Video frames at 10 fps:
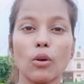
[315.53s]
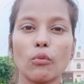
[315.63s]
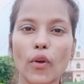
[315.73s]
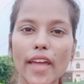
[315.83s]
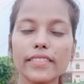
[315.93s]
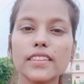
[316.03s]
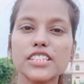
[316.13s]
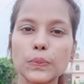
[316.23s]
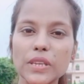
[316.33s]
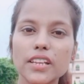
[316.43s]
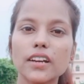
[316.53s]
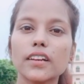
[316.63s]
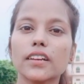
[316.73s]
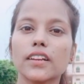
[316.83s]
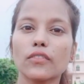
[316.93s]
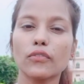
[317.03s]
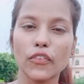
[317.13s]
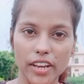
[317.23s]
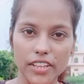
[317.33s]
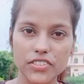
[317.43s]
When the speaker
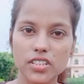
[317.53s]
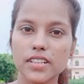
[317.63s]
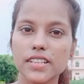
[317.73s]
finished